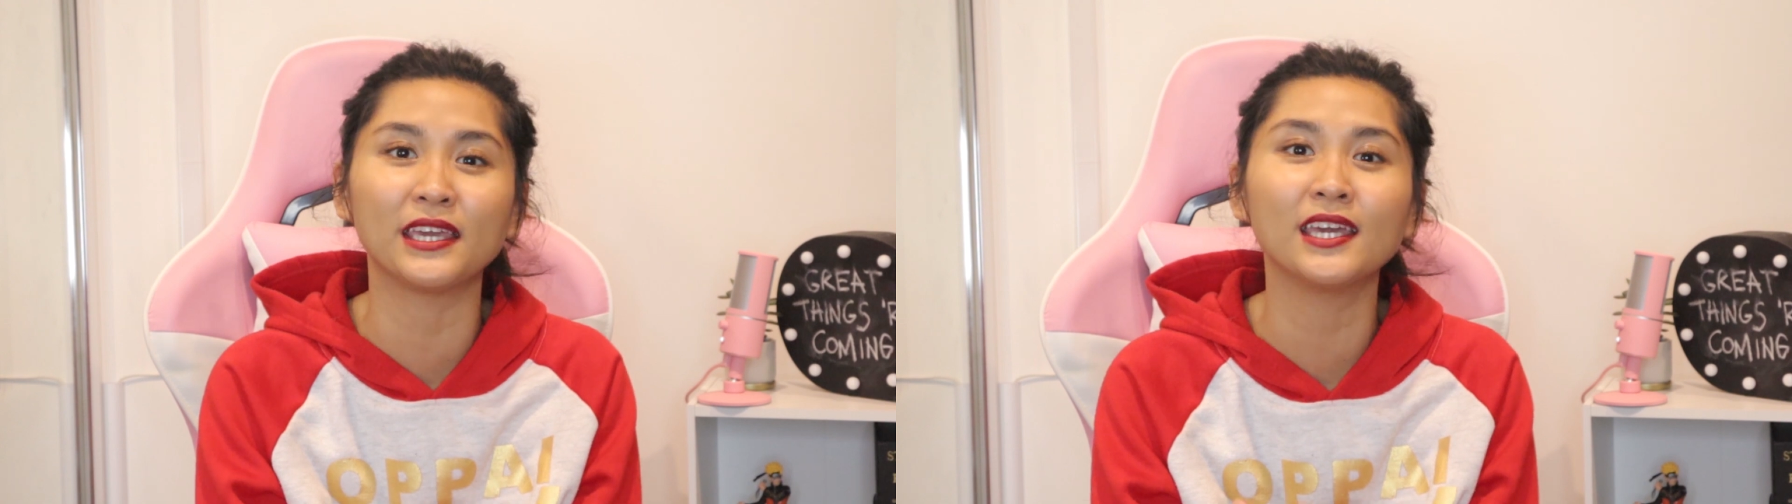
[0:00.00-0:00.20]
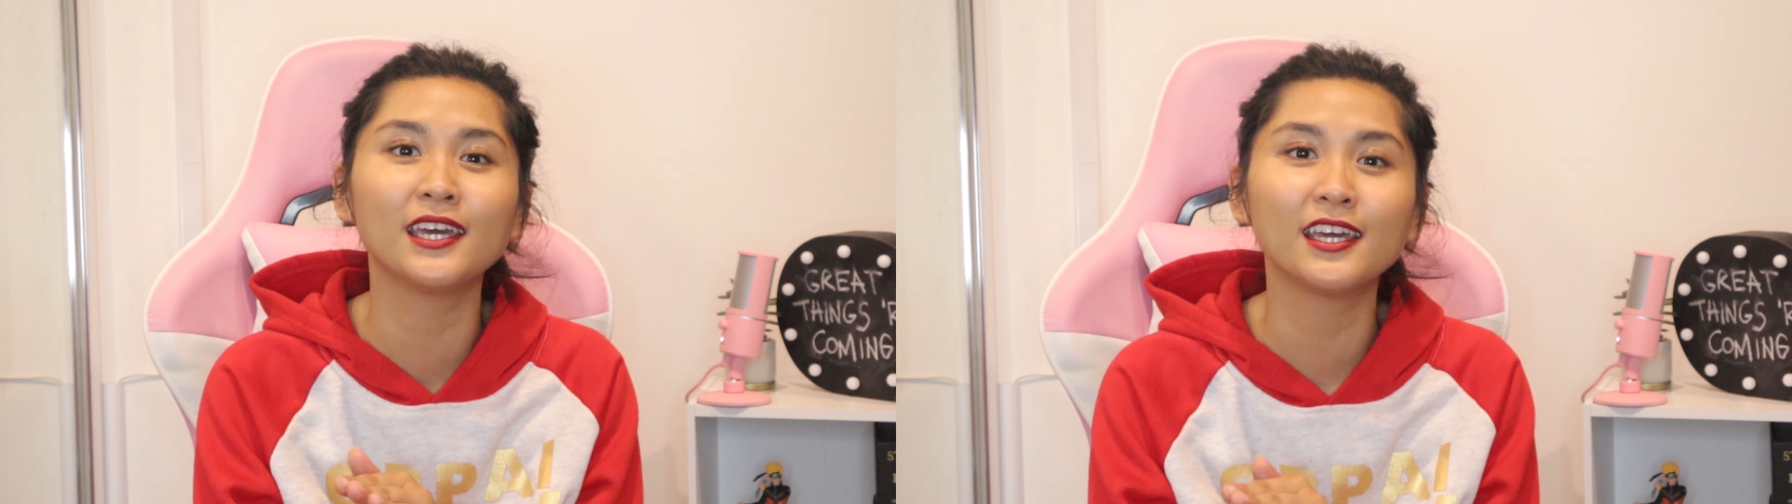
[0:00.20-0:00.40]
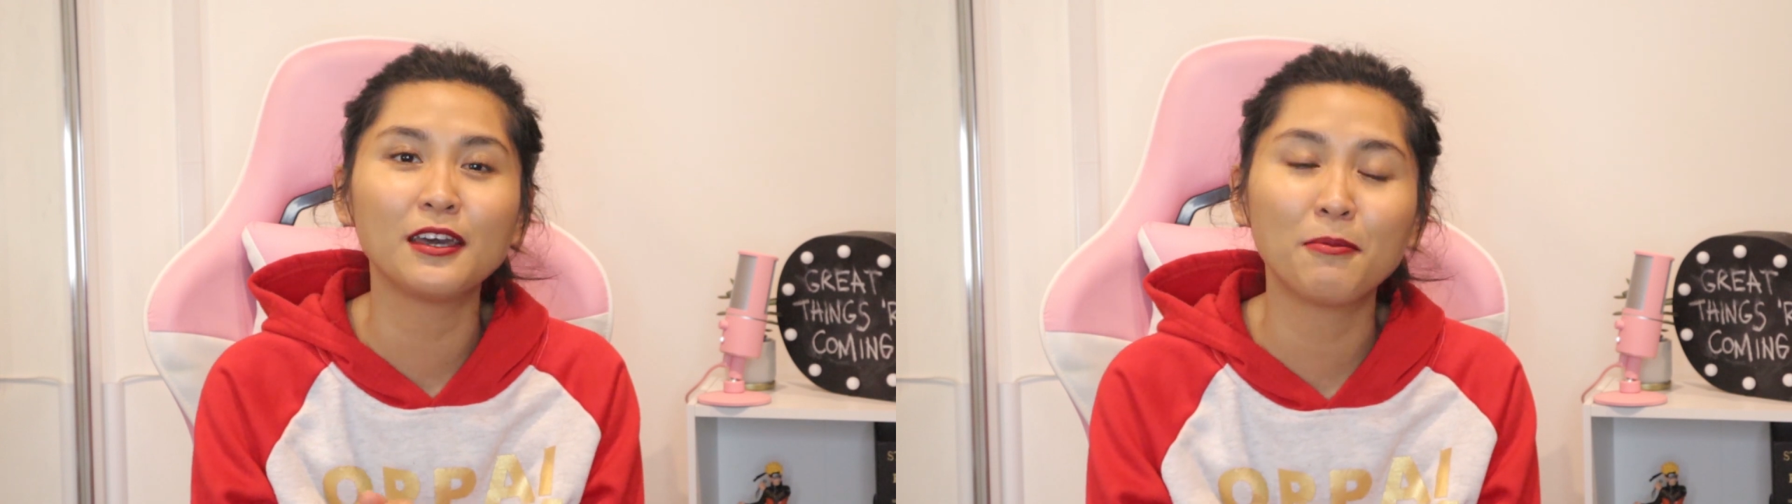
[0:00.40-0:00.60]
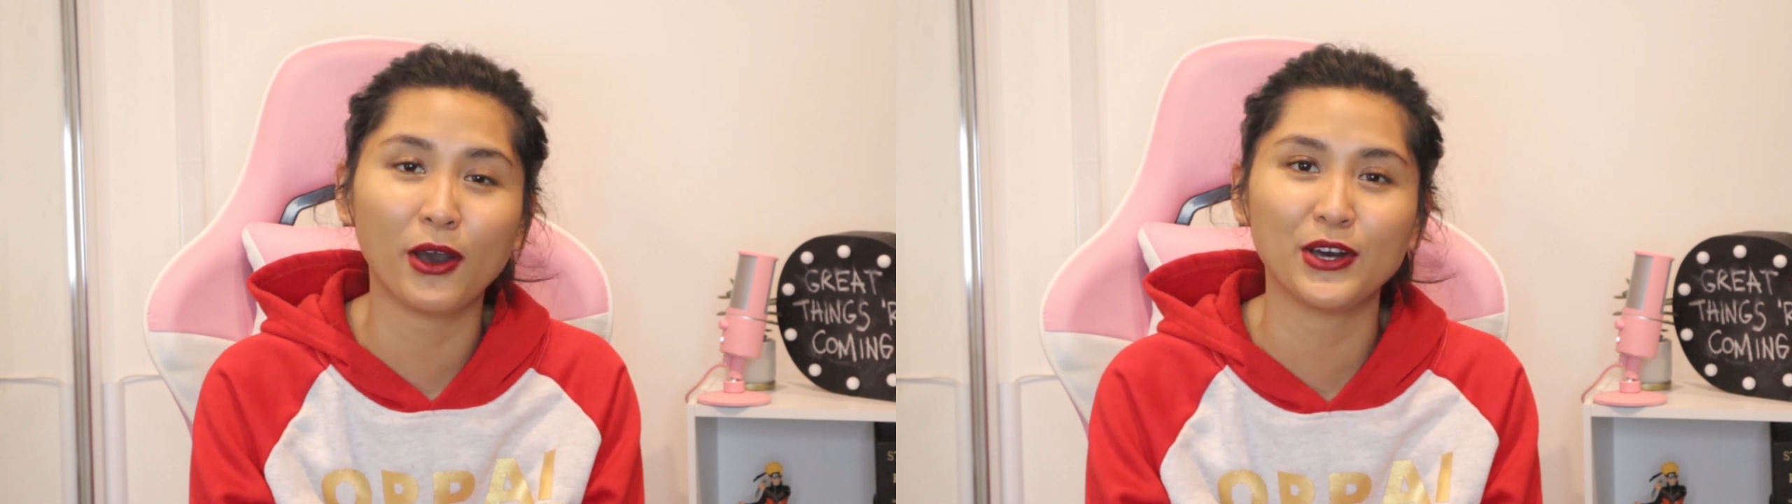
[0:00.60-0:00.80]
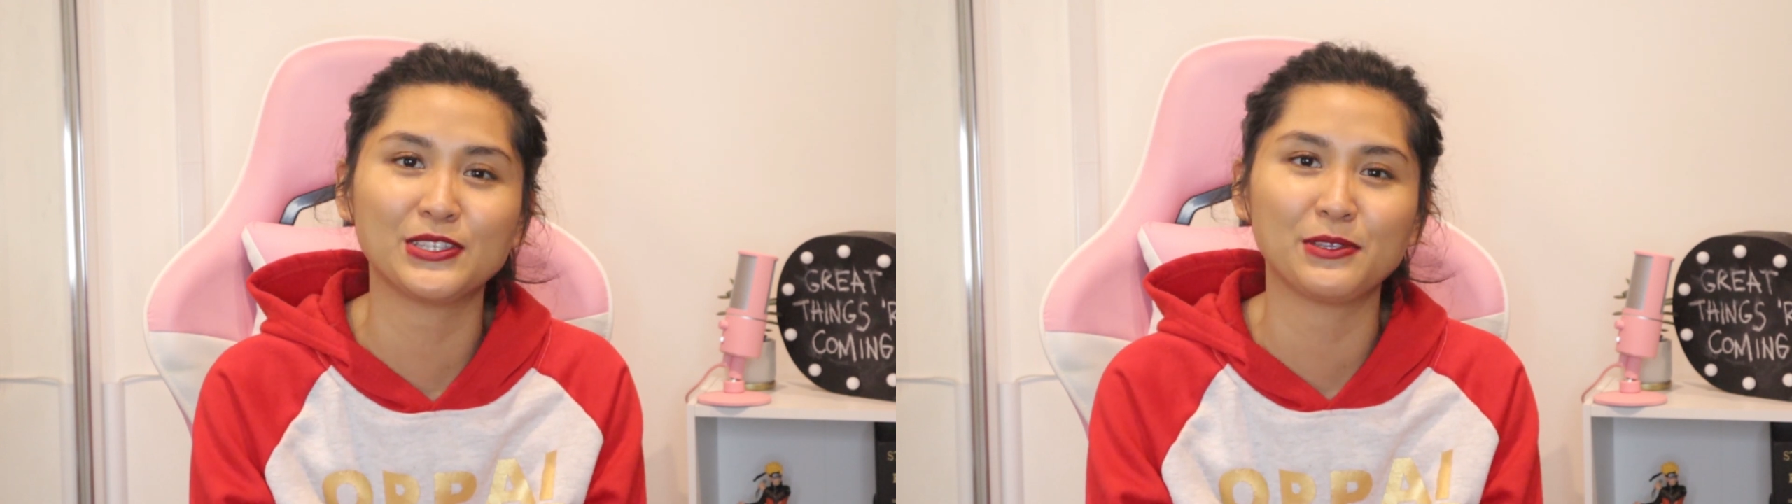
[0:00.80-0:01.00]
be
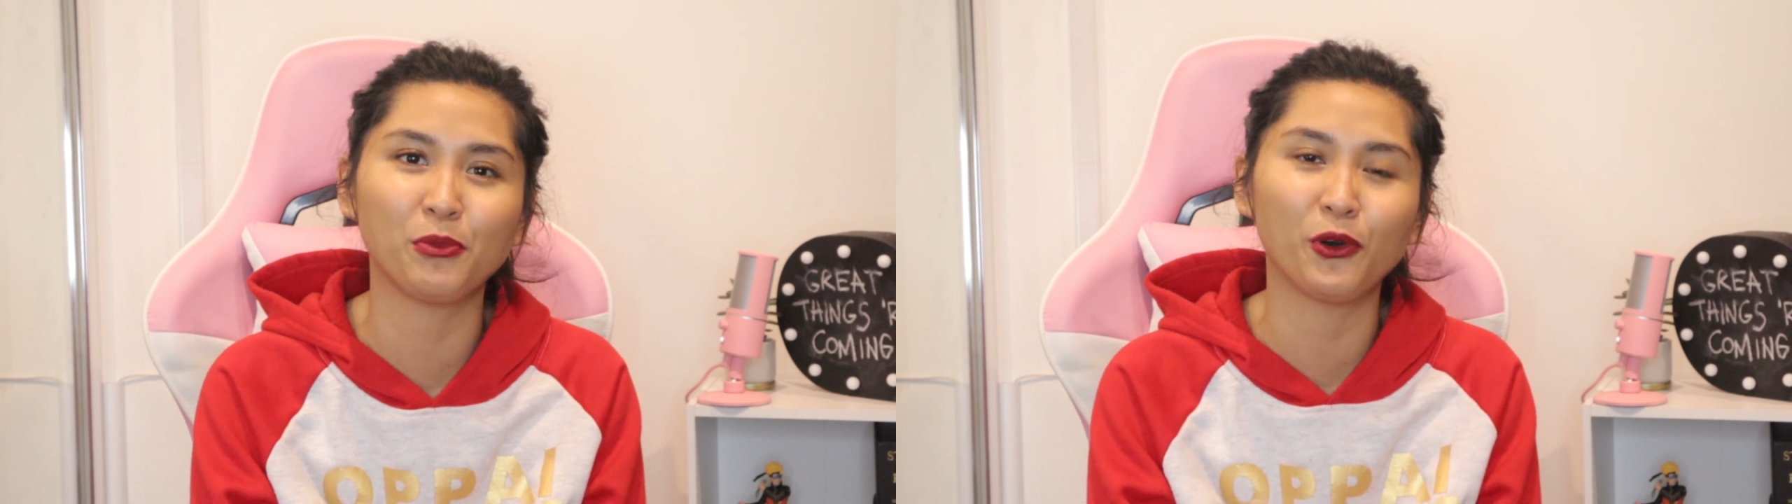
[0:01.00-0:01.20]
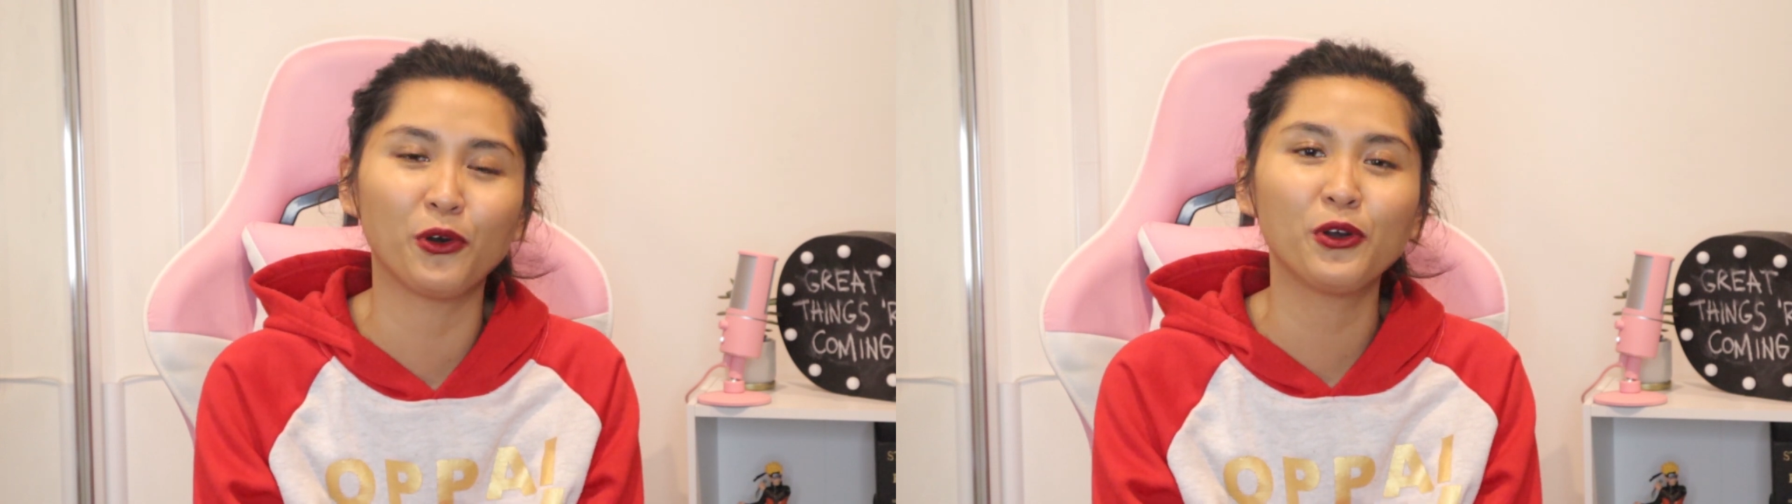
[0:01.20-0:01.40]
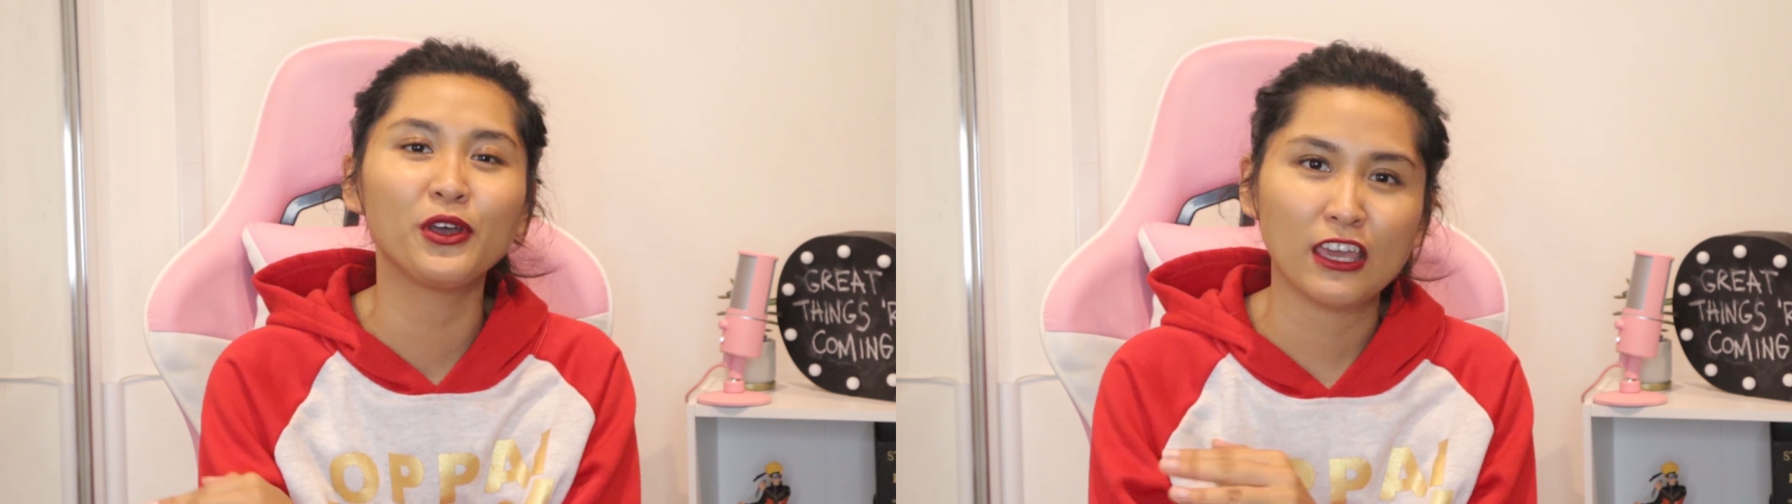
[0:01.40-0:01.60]
possible